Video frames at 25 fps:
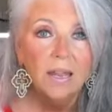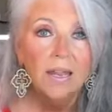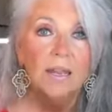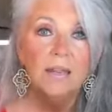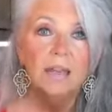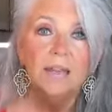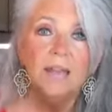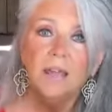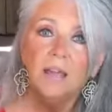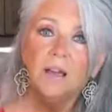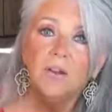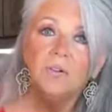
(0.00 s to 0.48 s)

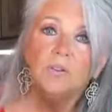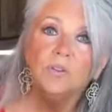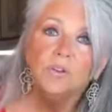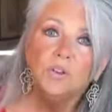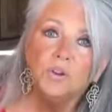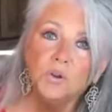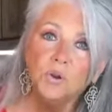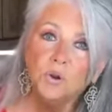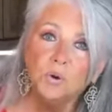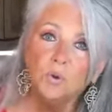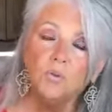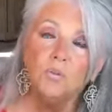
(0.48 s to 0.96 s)
Now, you're
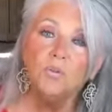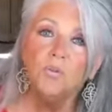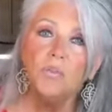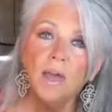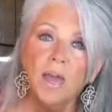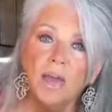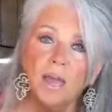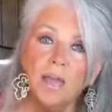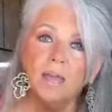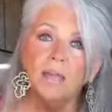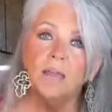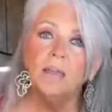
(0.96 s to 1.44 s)
going to
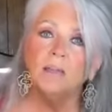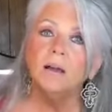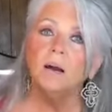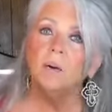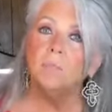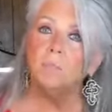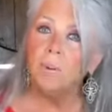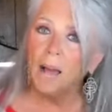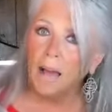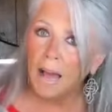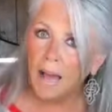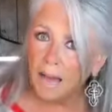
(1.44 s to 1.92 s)
think a
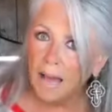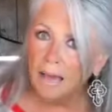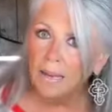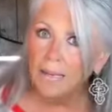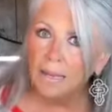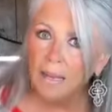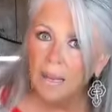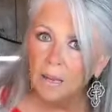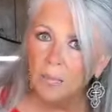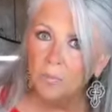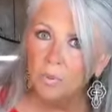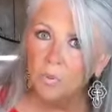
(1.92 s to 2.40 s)

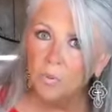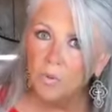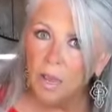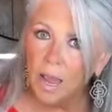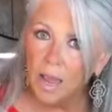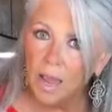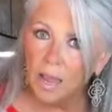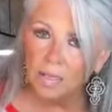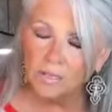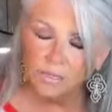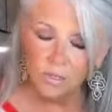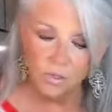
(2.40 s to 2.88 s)
pineapple
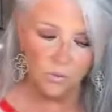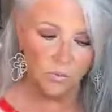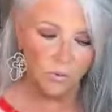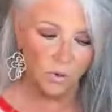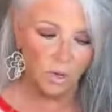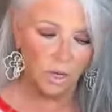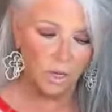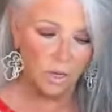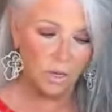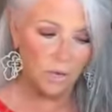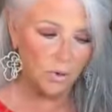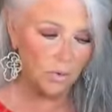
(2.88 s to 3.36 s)

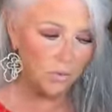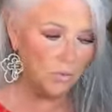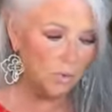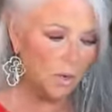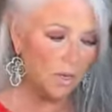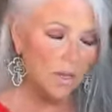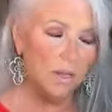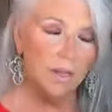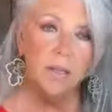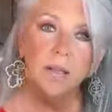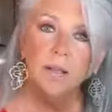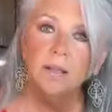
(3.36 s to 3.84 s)
casserole,
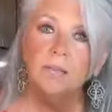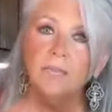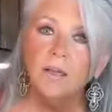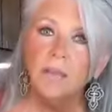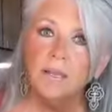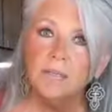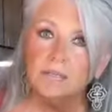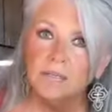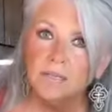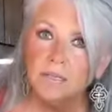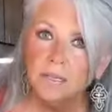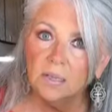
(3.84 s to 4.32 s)

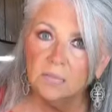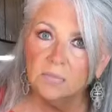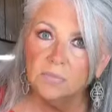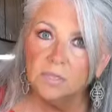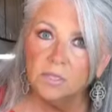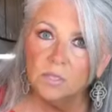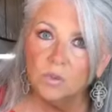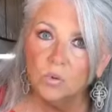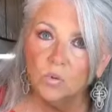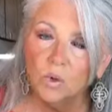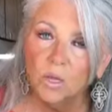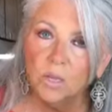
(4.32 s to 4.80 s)
that's something
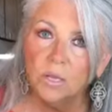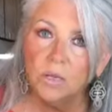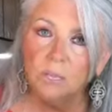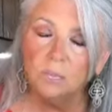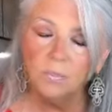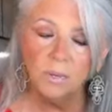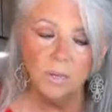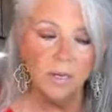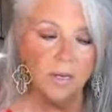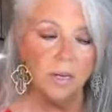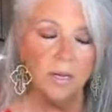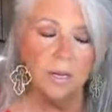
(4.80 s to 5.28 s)
sweet,
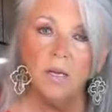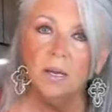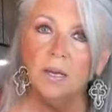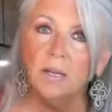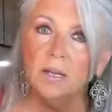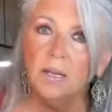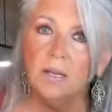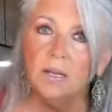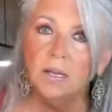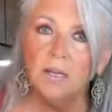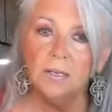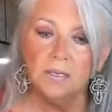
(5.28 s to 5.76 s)
but
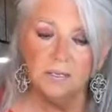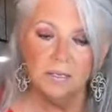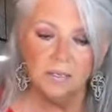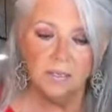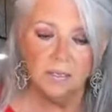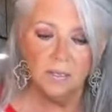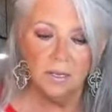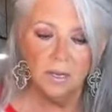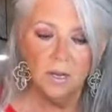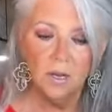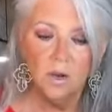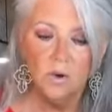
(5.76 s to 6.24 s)
honey,
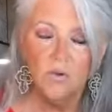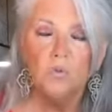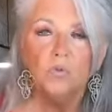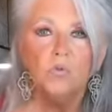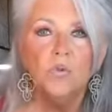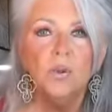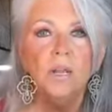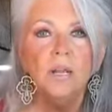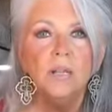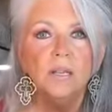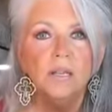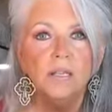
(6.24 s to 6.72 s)
it's
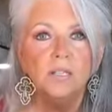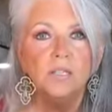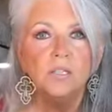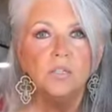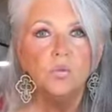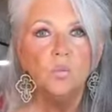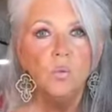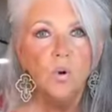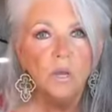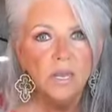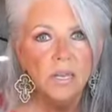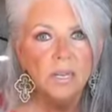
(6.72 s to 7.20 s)
really
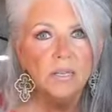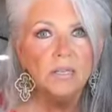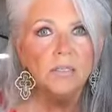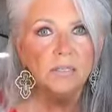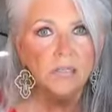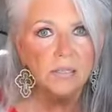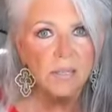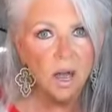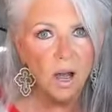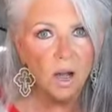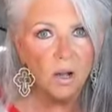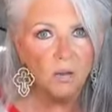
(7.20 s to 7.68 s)
sweet and
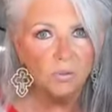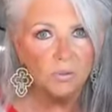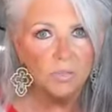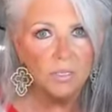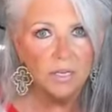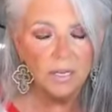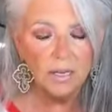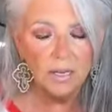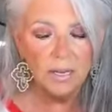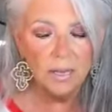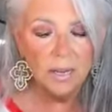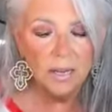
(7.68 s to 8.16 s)

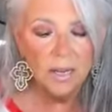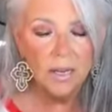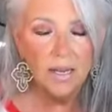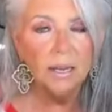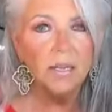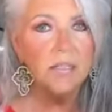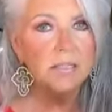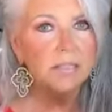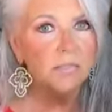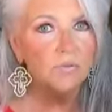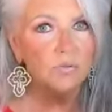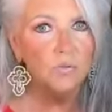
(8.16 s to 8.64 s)
salty.
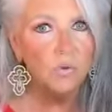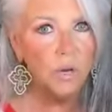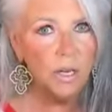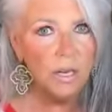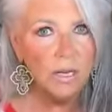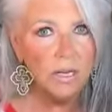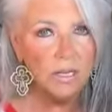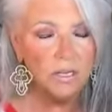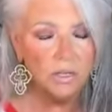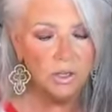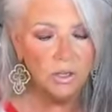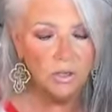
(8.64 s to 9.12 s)
It's
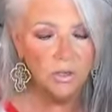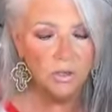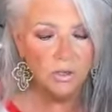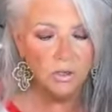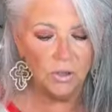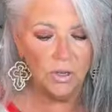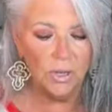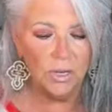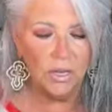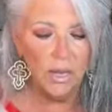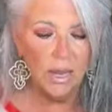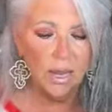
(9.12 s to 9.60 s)
really
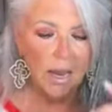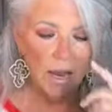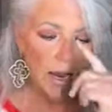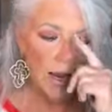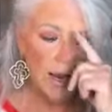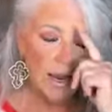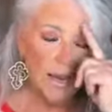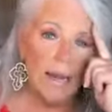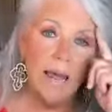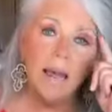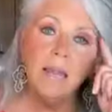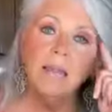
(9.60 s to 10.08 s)
good,
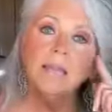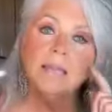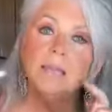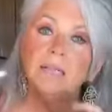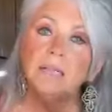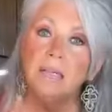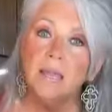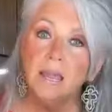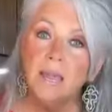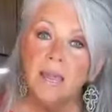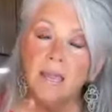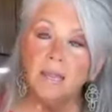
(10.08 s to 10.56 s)
and I can
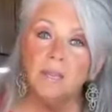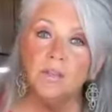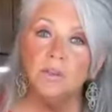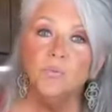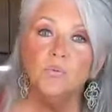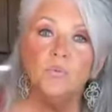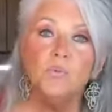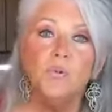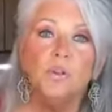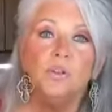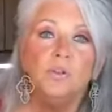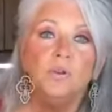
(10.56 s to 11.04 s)
tell you,
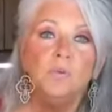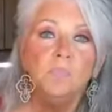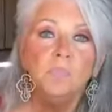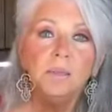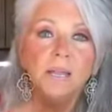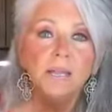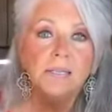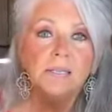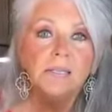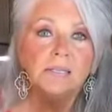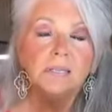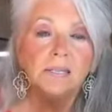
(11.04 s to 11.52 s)
when you
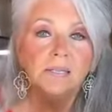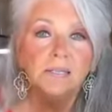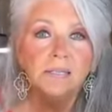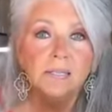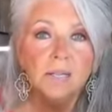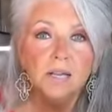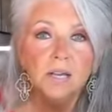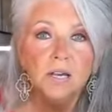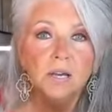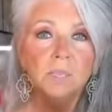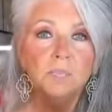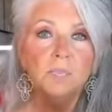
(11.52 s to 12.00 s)
mix this
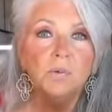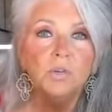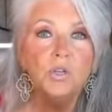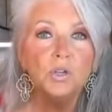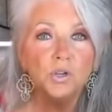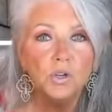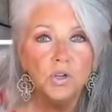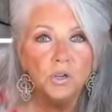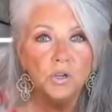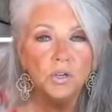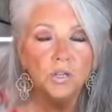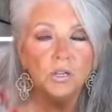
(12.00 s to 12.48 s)
up and you
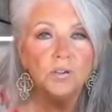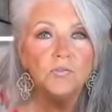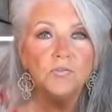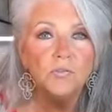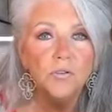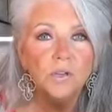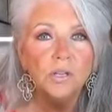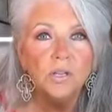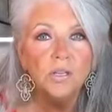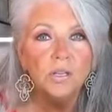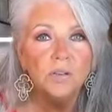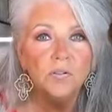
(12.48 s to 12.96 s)
cook it for
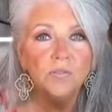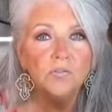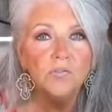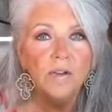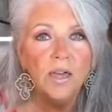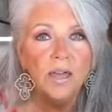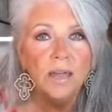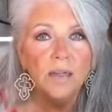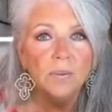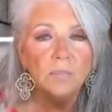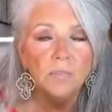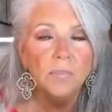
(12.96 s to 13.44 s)
your little
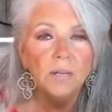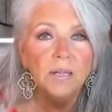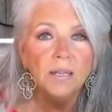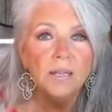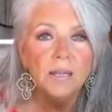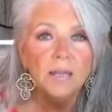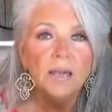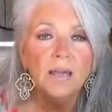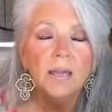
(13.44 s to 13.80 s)
family,